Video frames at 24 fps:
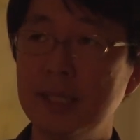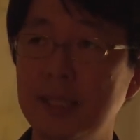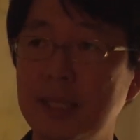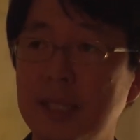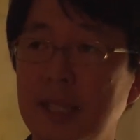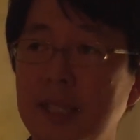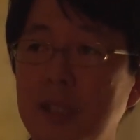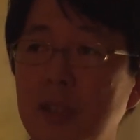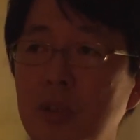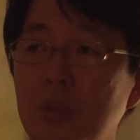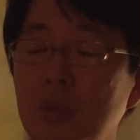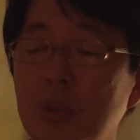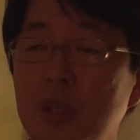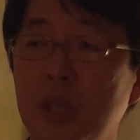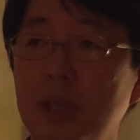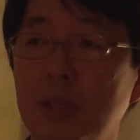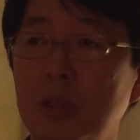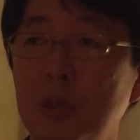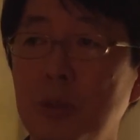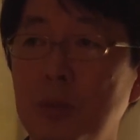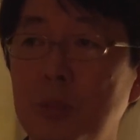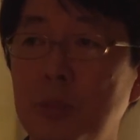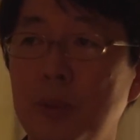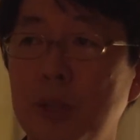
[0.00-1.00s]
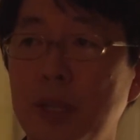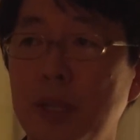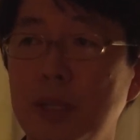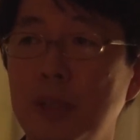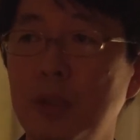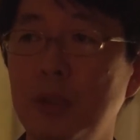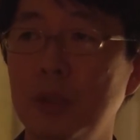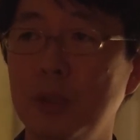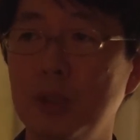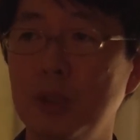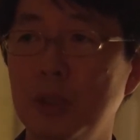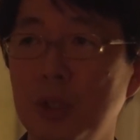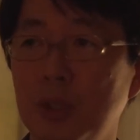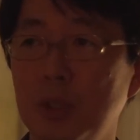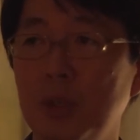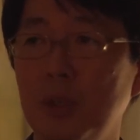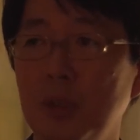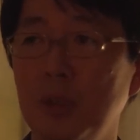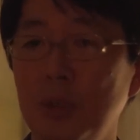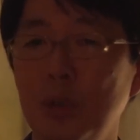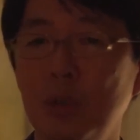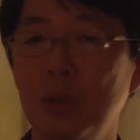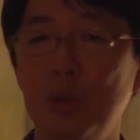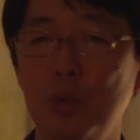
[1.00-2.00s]
is that you get to play your
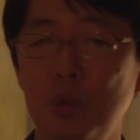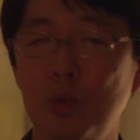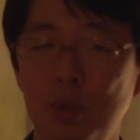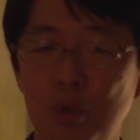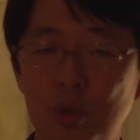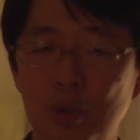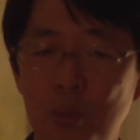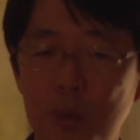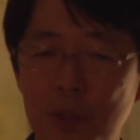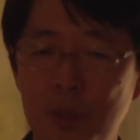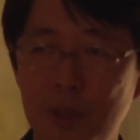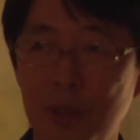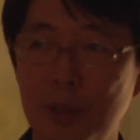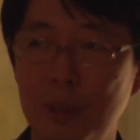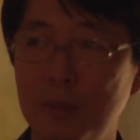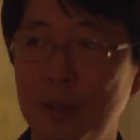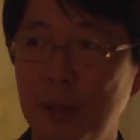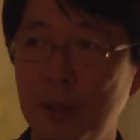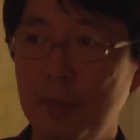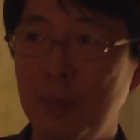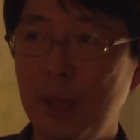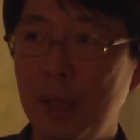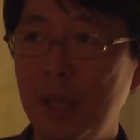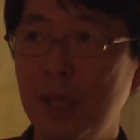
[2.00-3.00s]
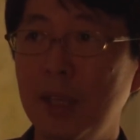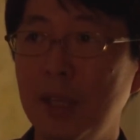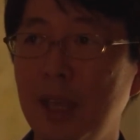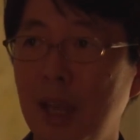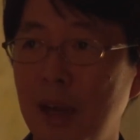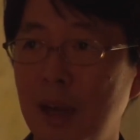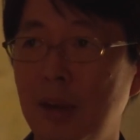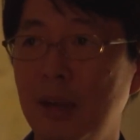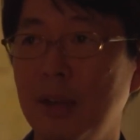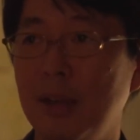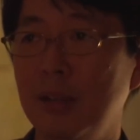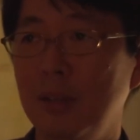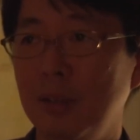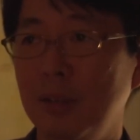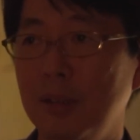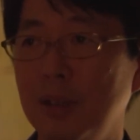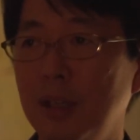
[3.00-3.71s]
solo. You become the main character.